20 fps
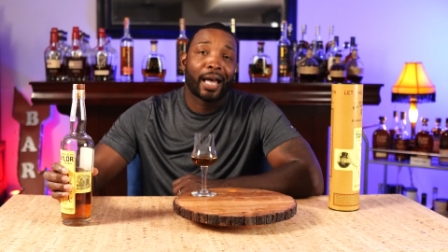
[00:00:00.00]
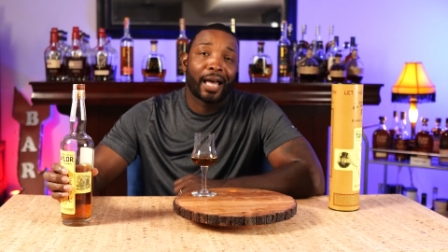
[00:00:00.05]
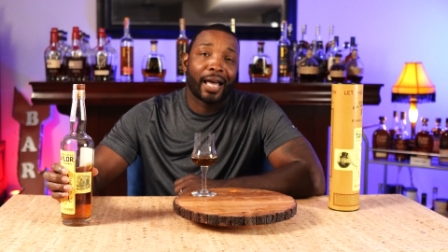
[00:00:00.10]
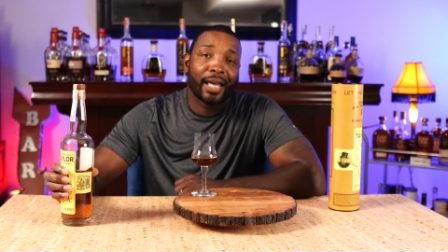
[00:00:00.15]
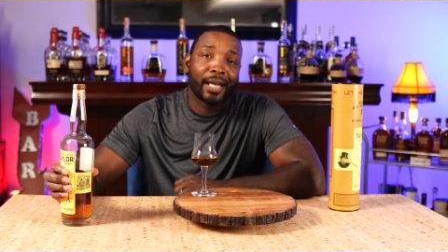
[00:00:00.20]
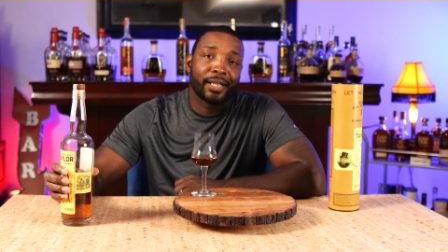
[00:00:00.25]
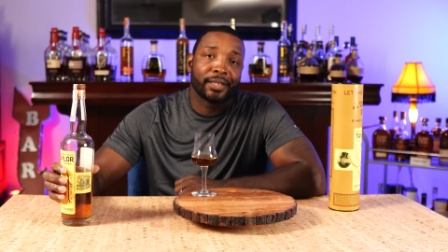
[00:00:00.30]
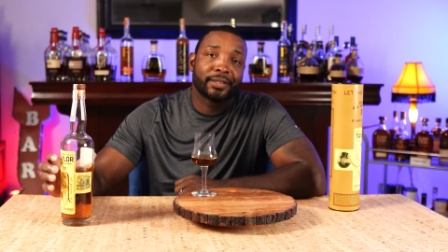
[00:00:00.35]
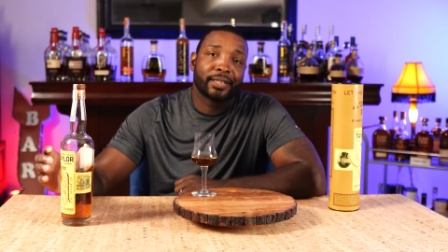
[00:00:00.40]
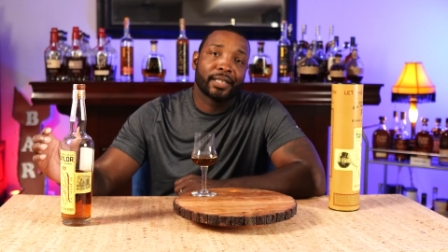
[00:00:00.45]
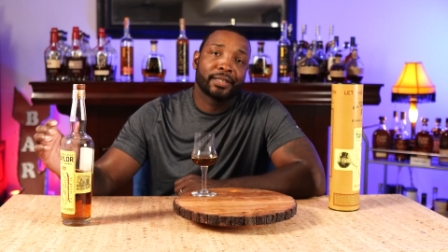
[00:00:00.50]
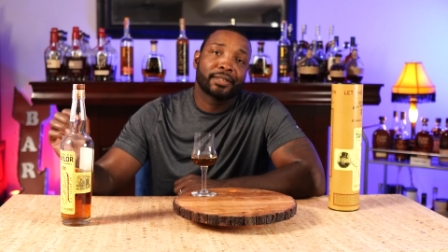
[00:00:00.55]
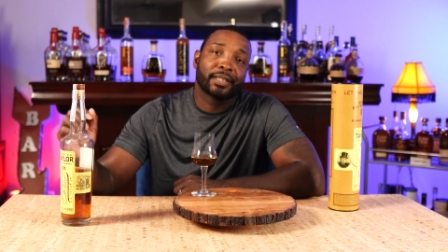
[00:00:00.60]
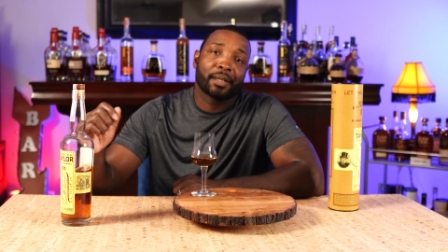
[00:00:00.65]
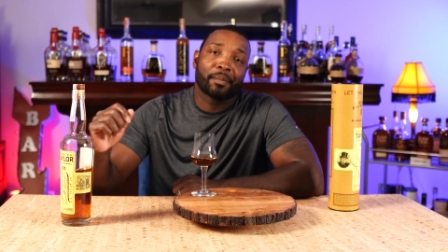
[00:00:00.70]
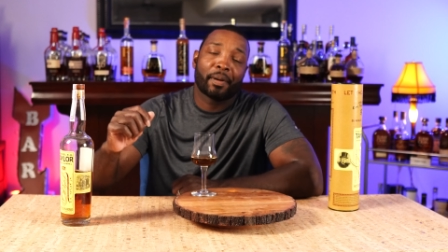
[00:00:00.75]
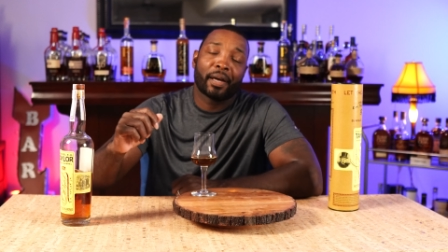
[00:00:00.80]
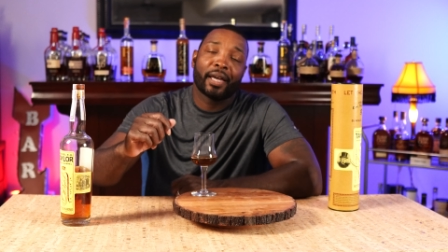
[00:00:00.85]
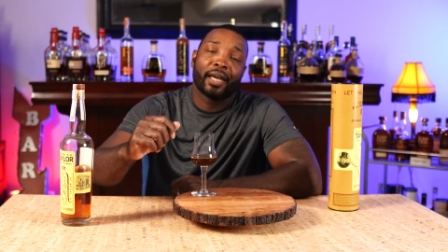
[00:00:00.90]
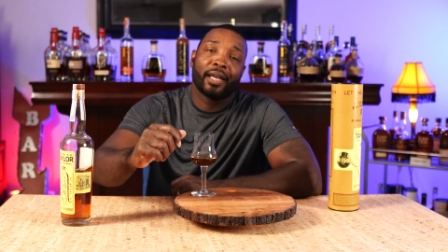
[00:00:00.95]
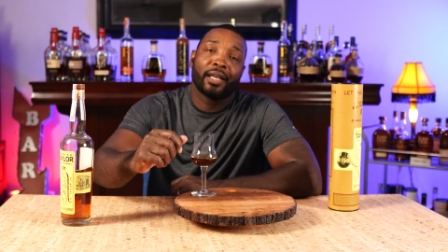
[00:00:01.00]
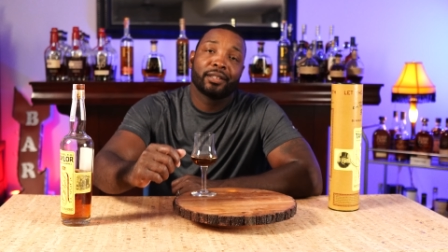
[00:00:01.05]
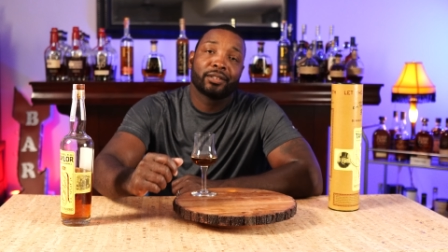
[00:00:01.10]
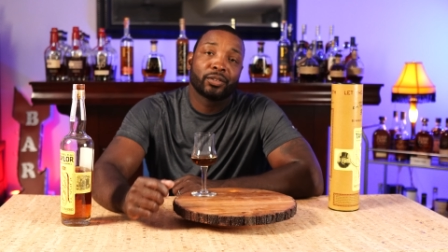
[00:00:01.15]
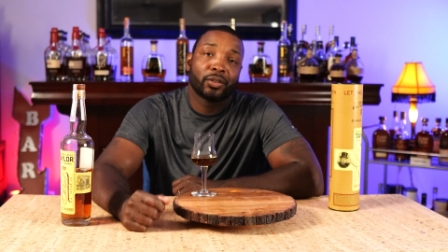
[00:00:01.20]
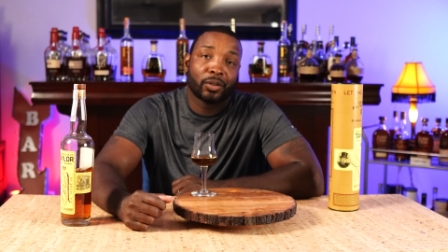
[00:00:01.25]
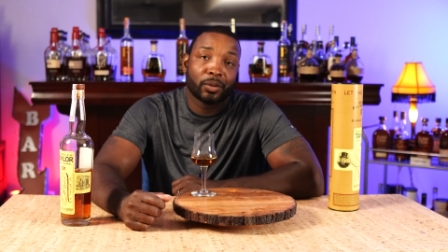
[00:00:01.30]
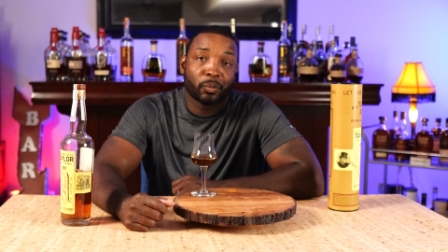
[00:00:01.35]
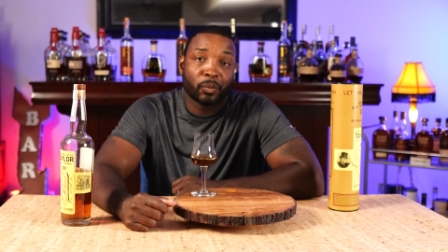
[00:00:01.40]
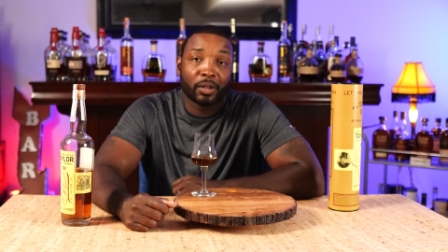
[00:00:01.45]
I had a chance to get my hands
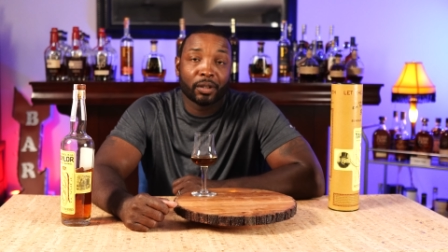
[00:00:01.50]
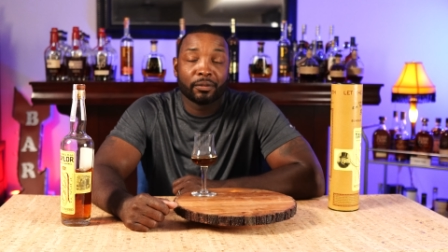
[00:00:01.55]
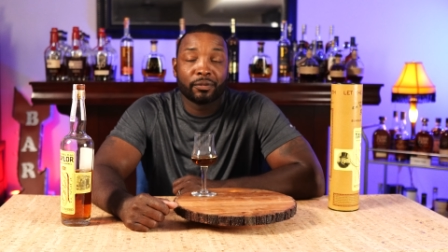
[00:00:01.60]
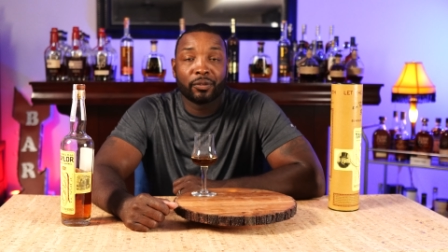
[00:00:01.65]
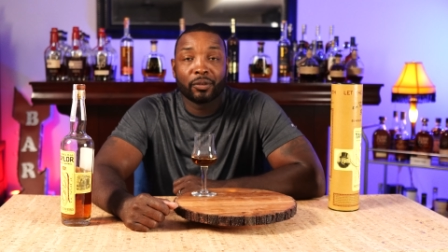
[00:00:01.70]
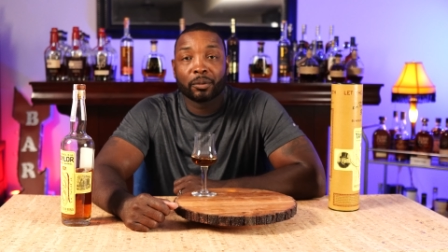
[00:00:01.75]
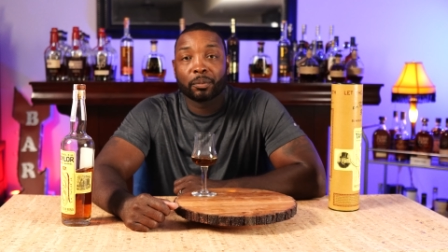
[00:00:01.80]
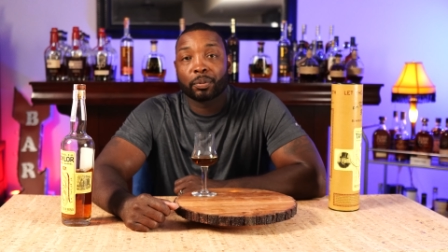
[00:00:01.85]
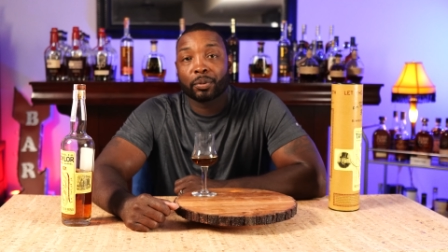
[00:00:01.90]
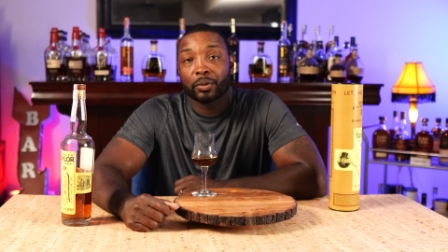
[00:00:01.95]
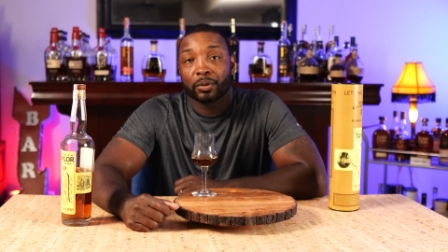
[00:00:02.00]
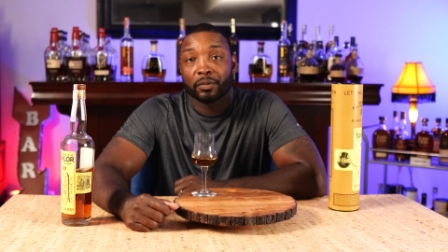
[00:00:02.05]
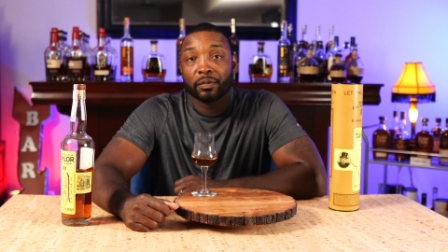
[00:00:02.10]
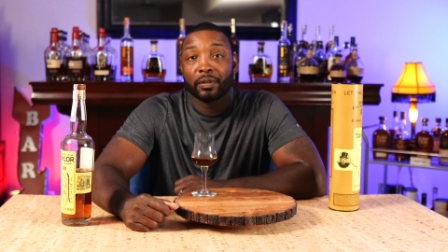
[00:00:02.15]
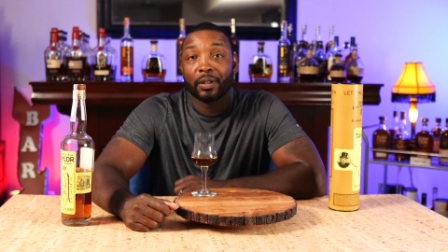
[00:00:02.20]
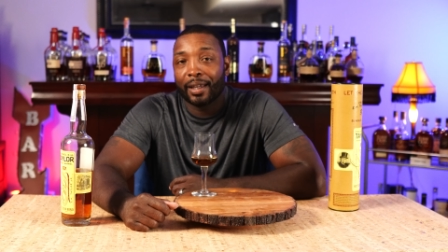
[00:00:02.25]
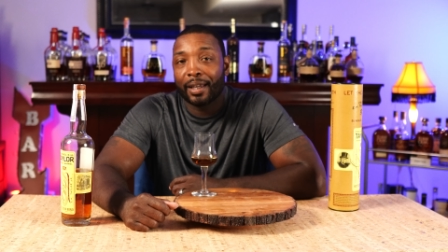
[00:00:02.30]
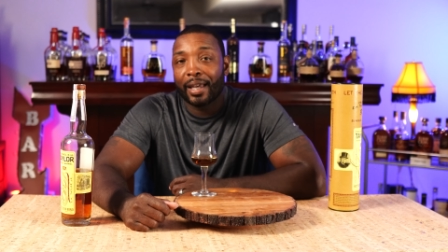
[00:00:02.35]
on Weller Proof.